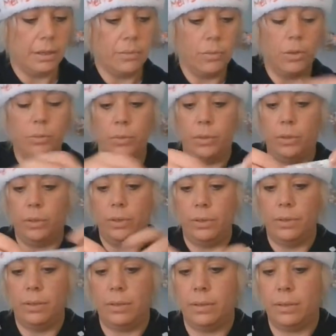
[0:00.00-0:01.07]
one more,
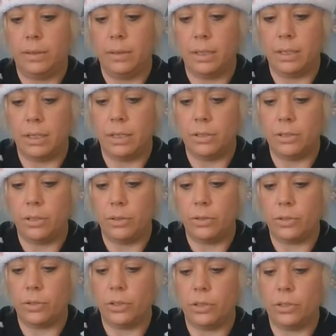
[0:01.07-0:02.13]
and then I'll
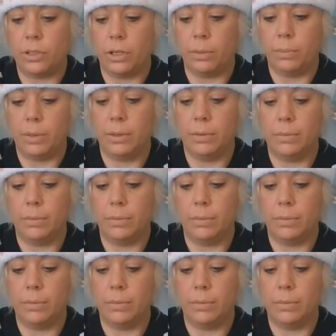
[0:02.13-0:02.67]
show you the top.